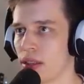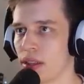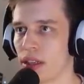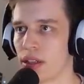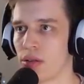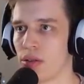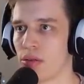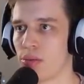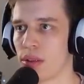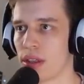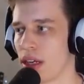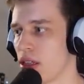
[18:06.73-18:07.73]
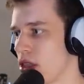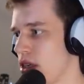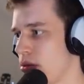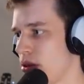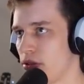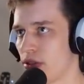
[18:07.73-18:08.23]
That could have potentially
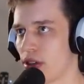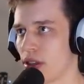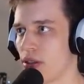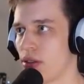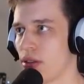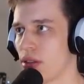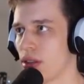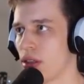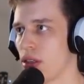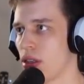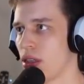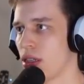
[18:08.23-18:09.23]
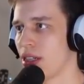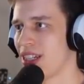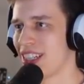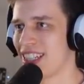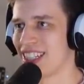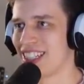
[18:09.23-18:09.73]
been very good.
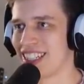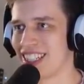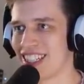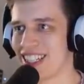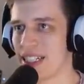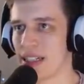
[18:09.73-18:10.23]
Yeah.